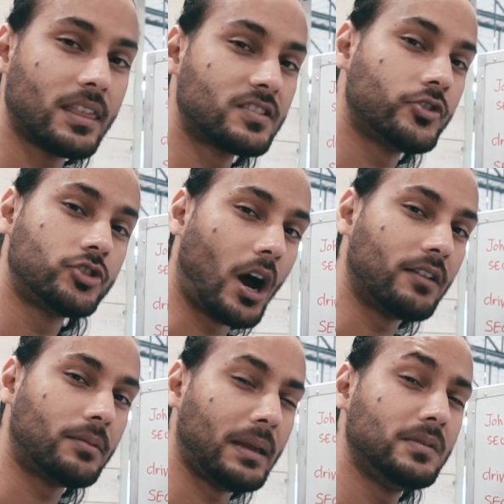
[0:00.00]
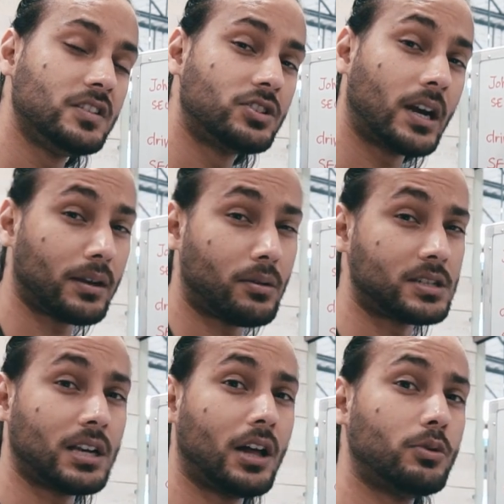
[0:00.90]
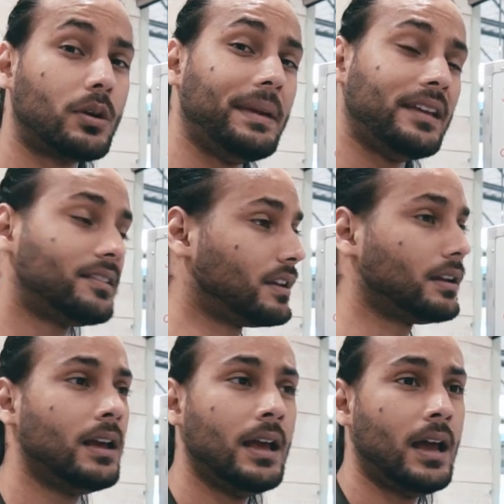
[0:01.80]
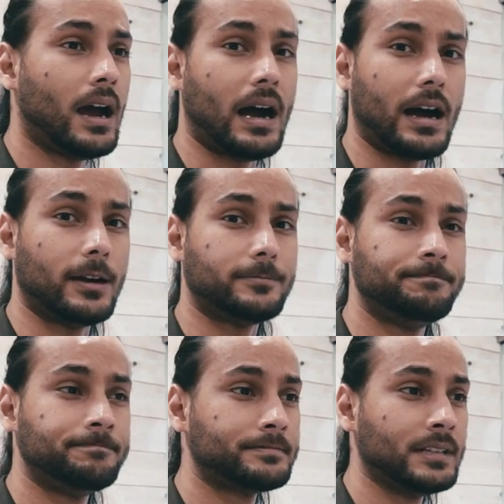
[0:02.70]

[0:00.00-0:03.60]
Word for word: This is John from A B C Trucking. I want to tell you we're based in um,